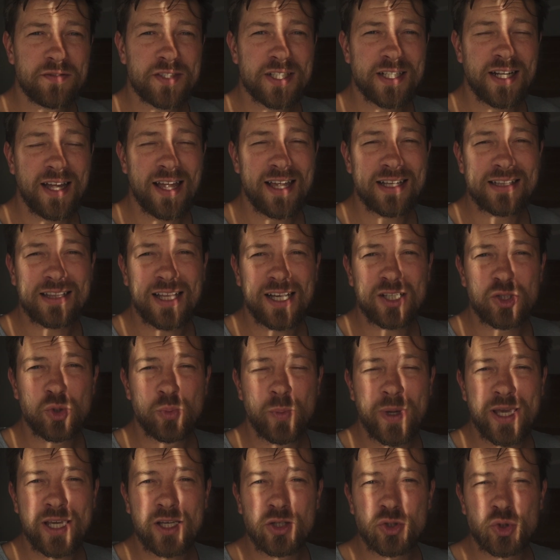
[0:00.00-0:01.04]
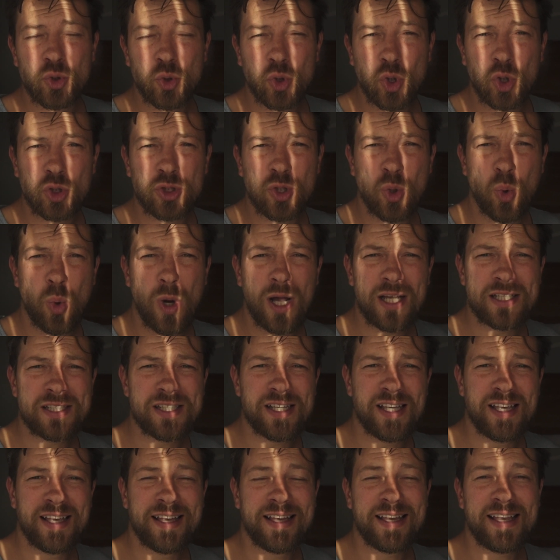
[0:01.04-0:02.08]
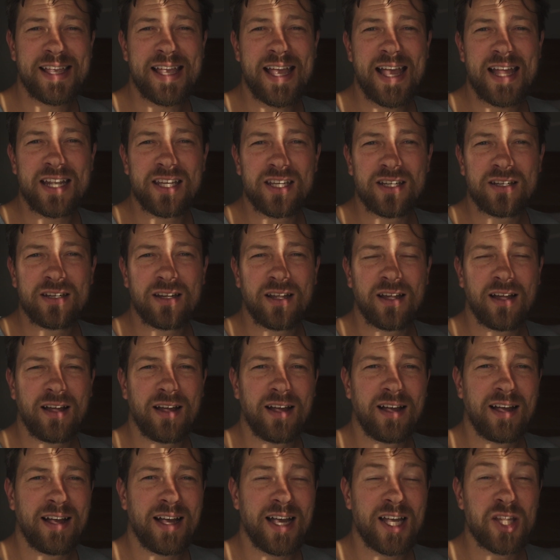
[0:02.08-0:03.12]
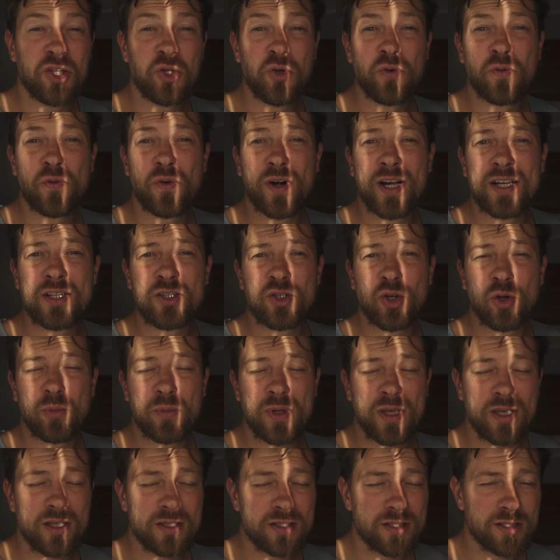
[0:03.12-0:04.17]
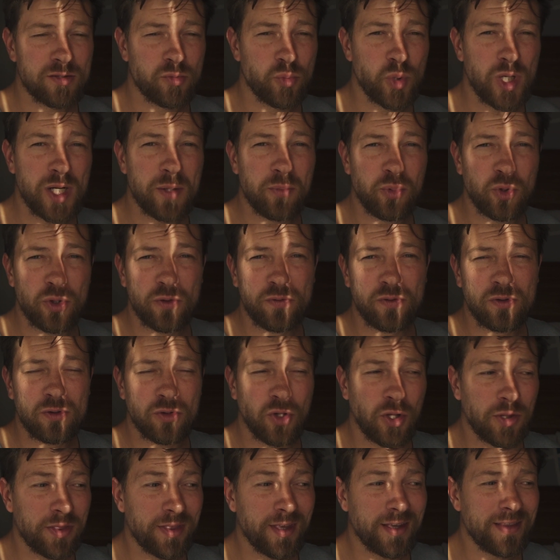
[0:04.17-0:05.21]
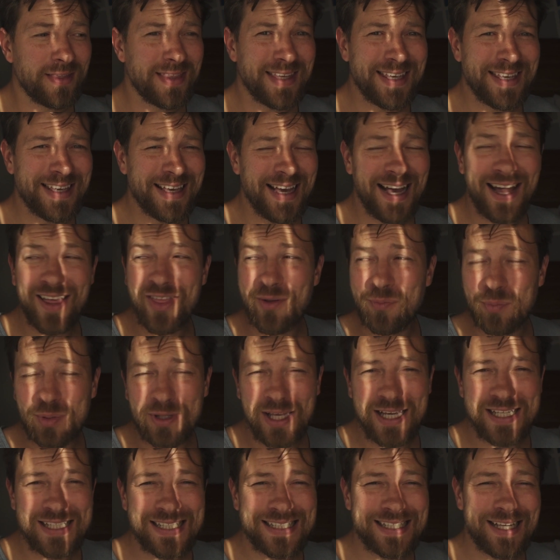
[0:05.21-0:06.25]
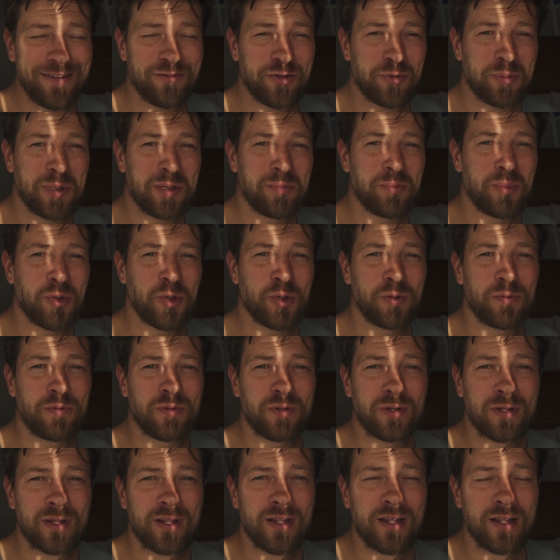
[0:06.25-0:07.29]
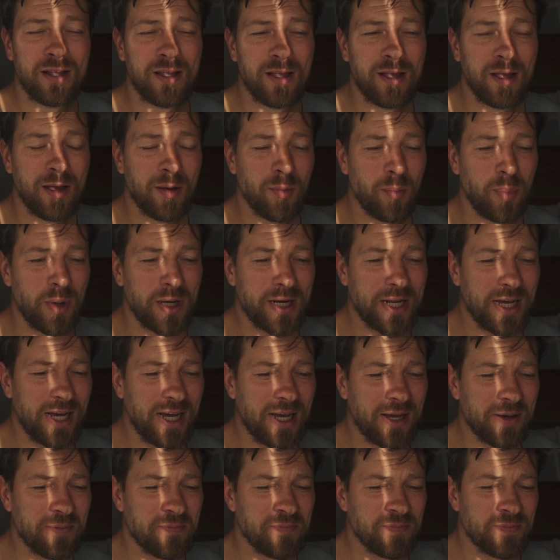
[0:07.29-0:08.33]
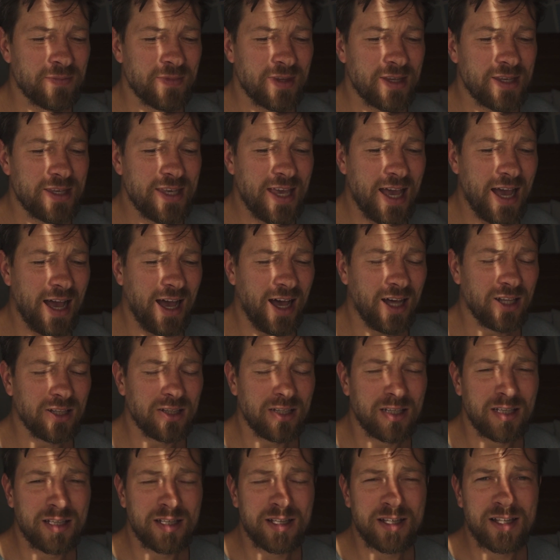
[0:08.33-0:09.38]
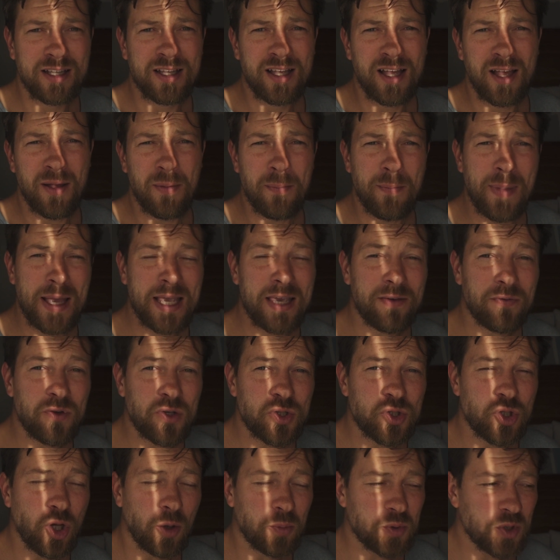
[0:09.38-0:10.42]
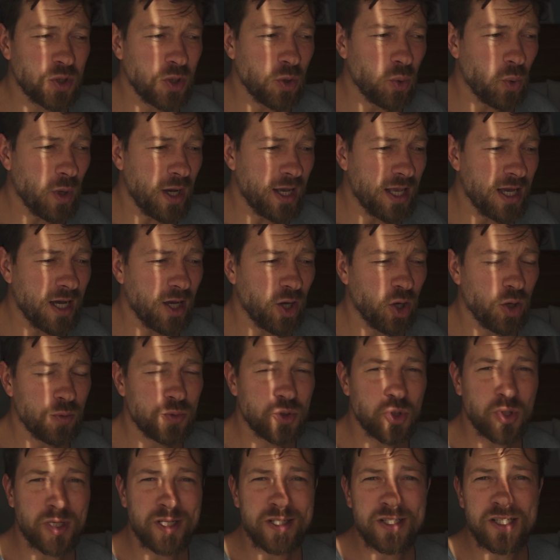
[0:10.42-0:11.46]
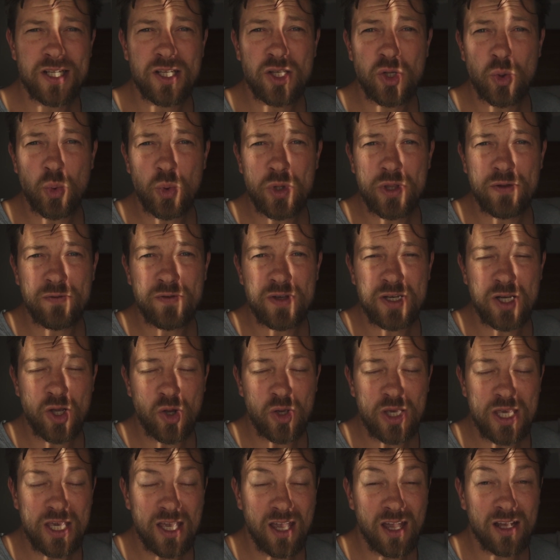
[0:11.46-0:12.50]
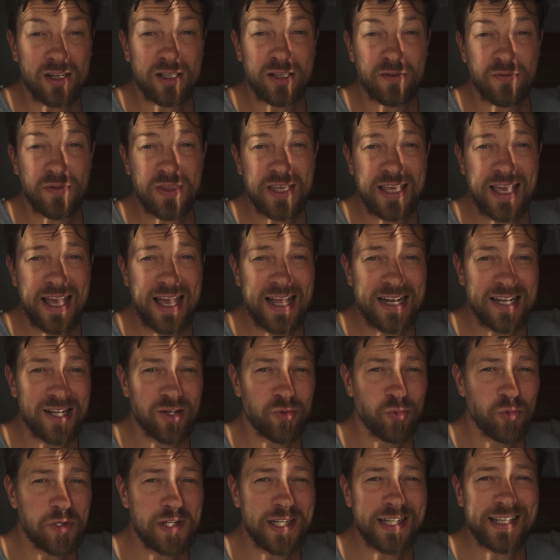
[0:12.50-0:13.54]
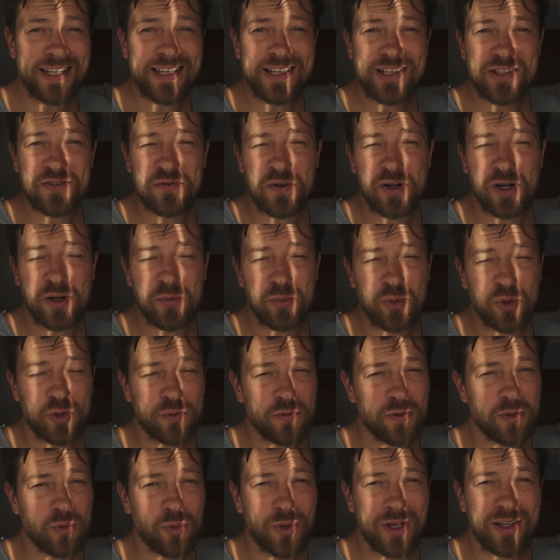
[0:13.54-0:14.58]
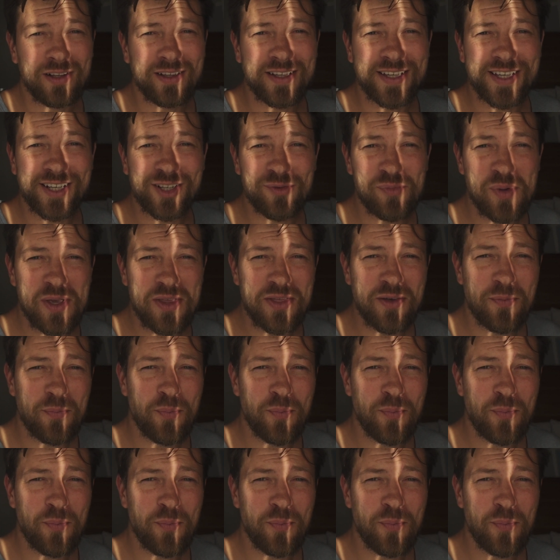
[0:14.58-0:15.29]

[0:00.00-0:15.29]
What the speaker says: today. I'd like to make it to Cotahuasi Canyon. A new friend told me it's really beautiful, not that the other places haven't been beautiful, but yeah, I'll make a few stops on the way. I hope to continue with the video here, and if the canyon really is very beautiful, well, it'll be the